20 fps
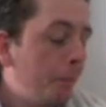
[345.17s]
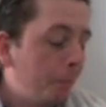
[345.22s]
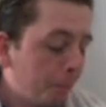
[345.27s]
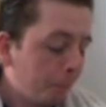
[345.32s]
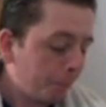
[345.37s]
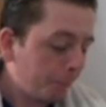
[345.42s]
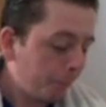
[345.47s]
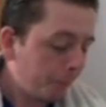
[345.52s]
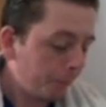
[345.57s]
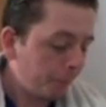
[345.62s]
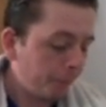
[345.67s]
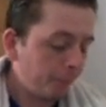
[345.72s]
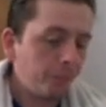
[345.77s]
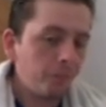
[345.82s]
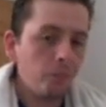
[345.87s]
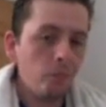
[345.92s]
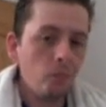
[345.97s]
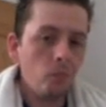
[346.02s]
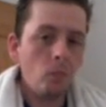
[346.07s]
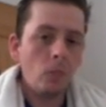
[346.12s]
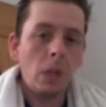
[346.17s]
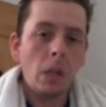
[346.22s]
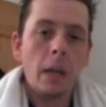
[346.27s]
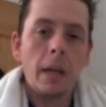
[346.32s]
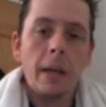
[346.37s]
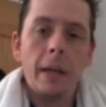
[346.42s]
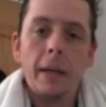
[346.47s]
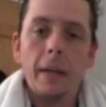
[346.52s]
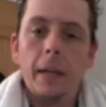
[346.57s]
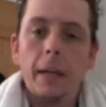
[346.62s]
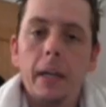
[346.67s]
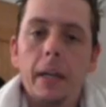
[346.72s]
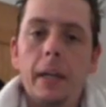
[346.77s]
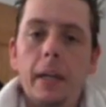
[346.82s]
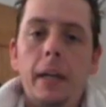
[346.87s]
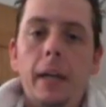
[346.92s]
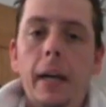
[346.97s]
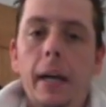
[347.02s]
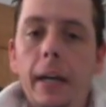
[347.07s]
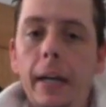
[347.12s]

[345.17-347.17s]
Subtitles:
(silence)